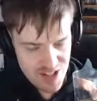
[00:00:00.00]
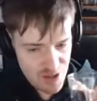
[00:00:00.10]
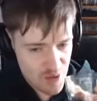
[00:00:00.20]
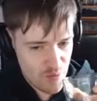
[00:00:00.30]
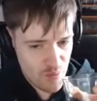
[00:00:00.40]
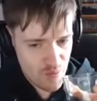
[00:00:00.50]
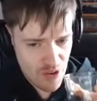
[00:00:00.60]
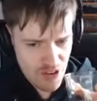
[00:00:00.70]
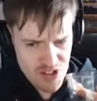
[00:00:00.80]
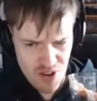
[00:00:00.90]
so we
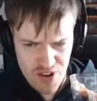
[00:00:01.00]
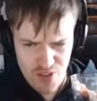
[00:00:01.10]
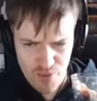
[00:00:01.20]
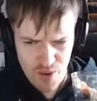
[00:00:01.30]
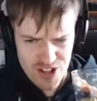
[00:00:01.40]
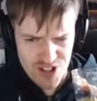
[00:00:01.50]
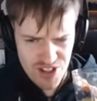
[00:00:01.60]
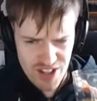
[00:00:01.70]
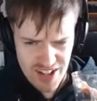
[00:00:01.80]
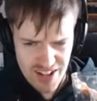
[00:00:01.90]
got a tie for right, I
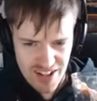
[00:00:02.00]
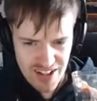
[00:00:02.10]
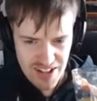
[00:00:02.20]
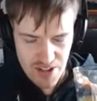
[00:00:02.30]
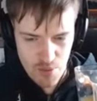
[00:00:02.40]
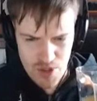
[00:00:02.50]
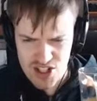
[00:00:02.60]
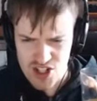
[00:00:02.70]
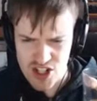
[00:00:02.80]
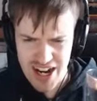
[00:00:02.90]
think.
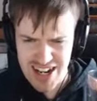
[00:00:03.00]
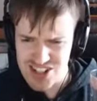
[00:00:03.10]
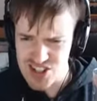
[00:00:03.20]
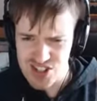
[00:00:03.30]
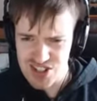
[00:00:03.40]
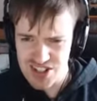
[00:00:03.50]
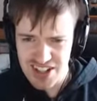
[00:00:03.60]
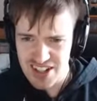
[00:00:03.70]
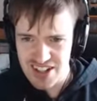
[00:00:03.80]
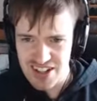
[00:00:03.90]
Wind's changed?
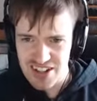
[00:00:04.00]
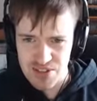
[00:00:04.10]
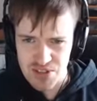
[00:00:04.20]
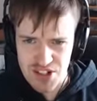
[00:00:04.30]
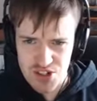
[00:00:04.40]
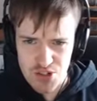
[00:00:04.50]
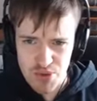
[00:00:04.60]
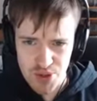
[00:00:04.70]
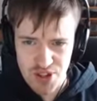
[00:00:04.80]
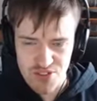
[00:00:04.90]
Uh, that's just
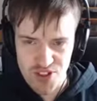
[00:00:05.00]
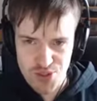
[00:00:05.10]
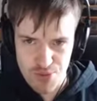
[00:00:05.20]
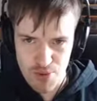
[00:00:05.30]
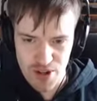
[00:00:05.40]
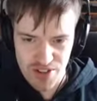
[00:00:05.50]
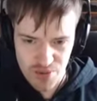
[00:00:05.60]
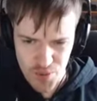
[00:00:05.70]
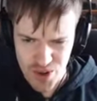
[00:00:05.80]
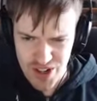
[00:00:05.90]
really confusing me,
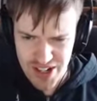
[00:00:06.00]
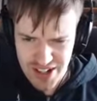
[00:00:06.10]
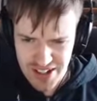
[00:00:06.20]
Wind. Why?